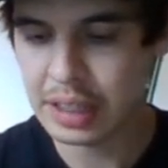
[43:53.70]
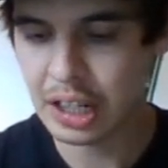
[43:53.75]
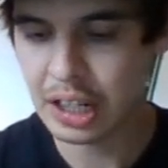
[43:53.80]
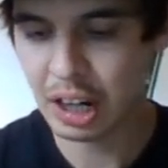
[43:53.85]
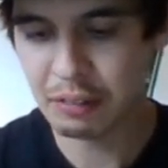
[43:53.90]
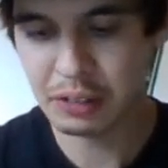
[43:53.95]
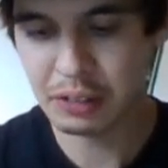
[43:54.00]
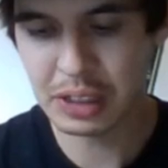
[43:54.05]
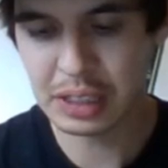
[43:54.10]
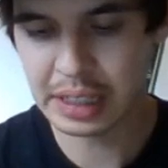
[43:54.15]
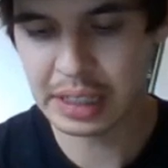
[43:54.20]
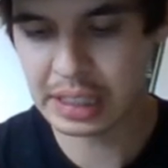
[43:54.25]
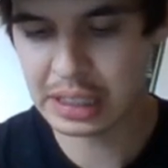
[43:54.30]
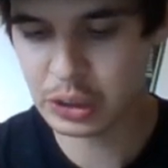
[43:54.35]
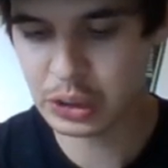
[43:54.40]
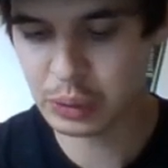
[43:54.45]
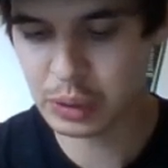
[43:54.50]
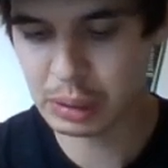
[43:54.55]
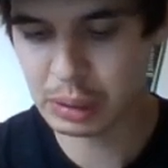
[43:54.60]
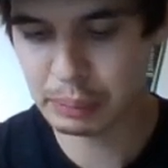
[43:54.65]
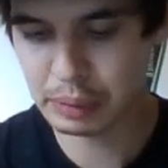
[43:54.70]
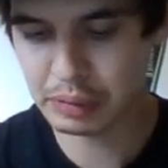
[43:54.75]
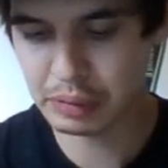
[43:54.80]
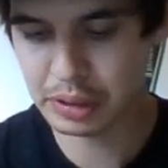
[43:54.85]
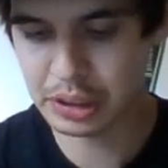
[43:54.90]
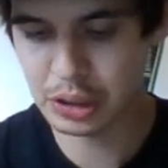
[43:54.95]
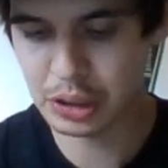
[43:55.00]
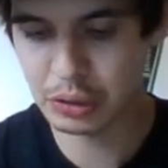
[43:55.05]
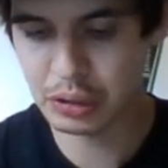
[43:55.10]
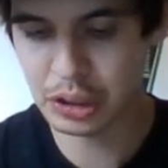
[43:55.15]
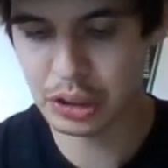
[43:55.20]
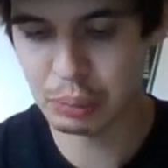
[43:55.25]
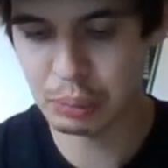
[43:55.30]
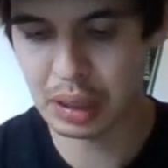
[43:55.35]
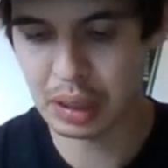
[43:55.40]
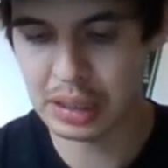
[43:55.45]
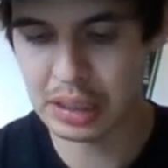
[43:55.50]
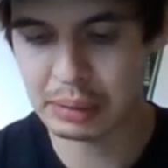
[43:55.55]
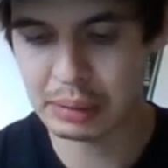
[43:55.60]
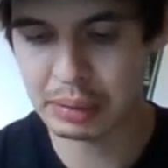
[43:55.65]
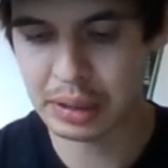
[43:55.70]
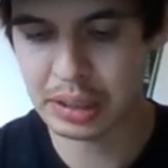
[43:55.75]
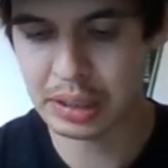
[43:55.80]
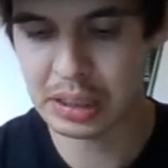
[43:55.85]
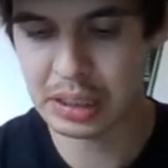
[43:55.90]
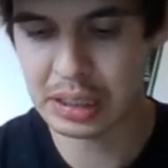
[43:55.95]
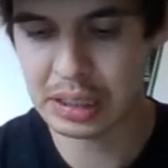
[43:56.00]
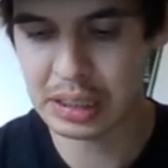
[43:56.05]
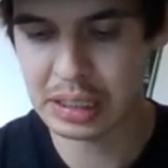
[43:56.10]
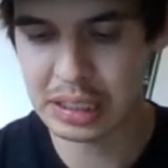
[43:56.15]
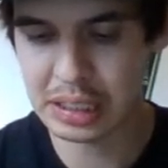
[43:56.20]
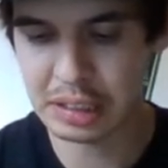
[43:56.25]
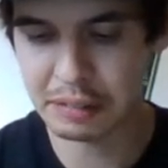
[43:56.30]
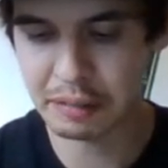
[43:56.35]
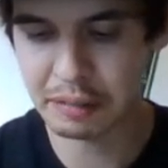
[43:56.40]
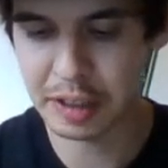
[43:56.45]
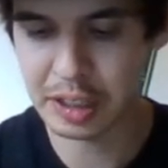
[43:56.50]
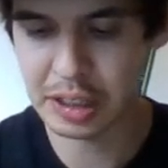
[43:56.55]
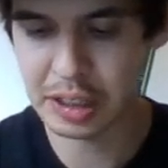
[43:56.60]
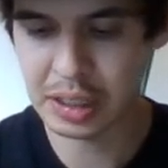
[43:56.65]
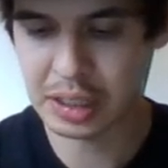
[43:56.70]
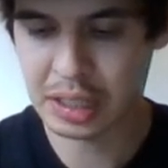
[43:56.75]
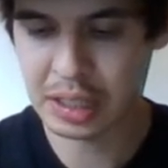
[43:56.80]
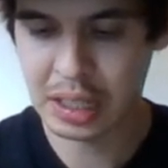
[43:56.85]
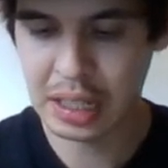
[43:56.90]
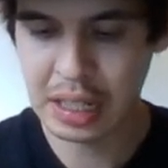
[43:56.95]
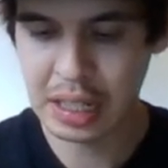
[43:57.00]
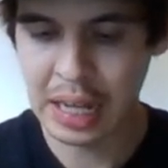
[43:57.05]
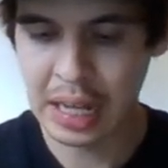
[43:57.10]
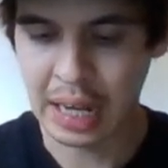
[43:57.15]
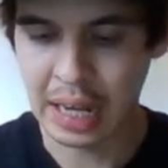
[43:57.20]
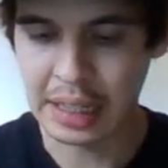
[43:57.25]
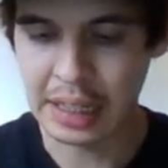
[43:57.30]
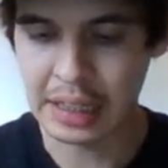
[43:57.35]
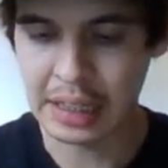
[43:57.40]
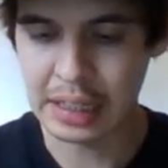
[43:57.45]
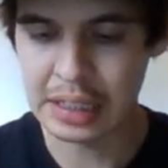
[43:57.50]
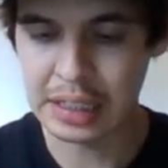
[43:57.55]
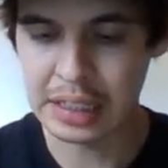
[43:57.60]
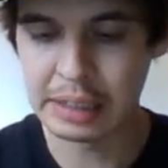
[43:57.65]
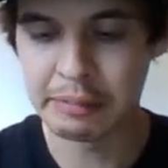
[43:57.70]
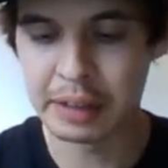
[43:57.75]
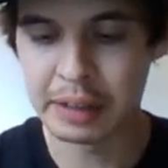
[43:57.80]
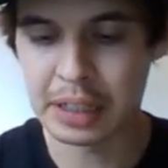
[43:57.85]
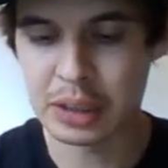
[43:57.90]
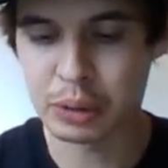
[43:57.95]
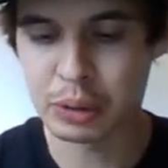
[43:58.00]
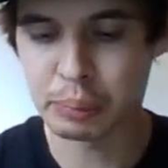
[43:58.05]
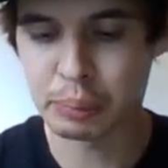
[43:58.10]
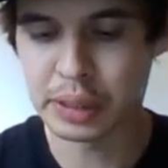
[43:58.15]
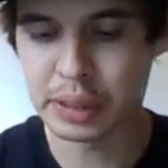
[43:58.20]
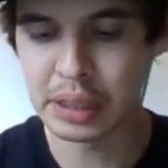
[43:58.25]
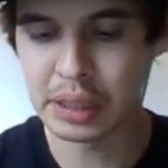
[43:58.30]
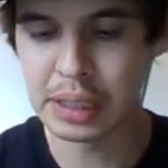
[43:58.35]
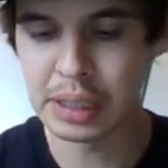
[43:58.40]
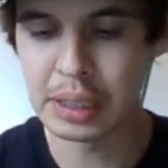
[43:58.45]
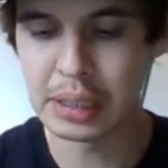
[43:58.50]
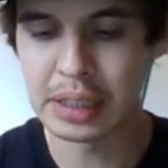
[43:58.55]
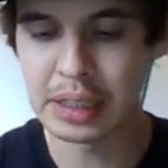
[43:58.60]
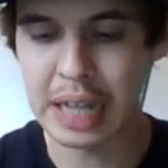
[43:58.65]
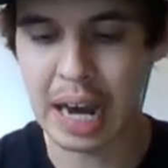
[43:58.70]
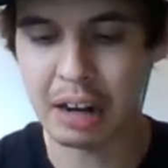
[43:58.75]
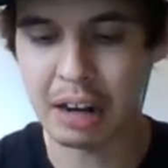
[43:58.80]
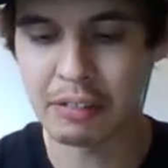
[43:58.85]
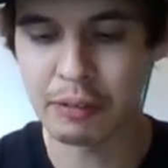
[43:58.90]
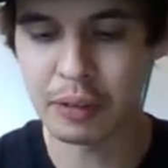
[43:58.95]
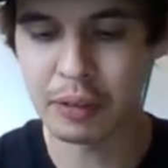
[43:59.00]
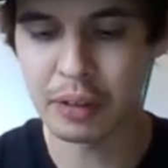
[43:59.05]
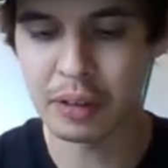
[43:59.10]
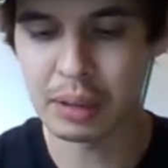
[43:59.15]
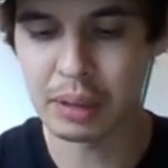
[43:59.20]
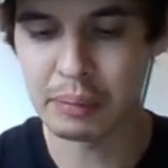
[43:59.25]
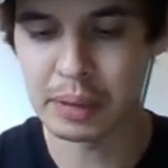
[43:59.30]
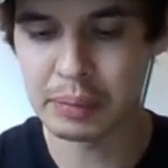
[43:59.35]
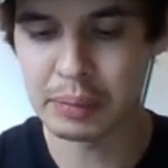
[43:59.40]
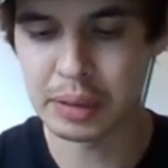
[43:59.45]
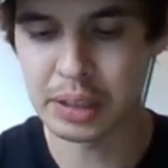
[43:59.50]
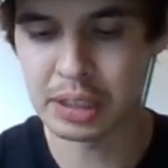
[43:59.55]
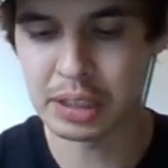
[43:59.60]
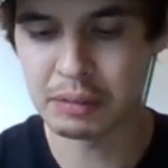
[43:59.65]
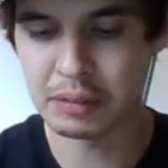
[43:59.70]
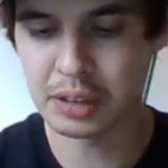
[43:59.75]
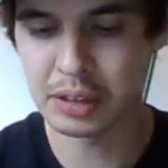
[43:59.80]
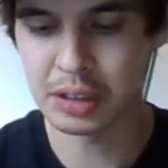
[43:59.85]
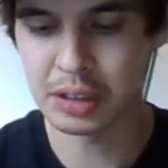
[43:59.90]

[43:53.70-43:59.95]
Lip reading: The offense, I think, is only going to be able to do so much, especially in this division. I think the defense will be the downfall of them, especially